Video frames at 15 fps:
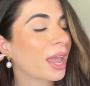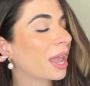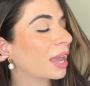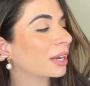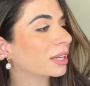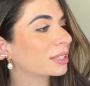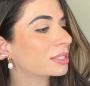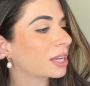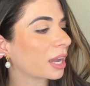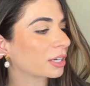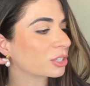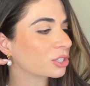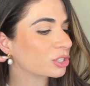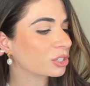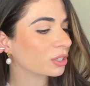and
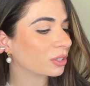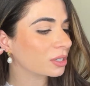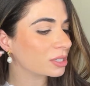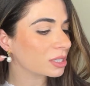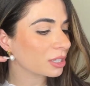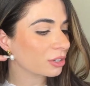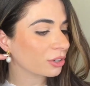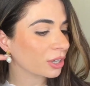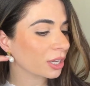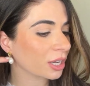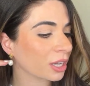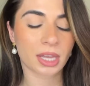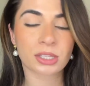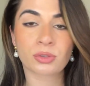attach it to this earring,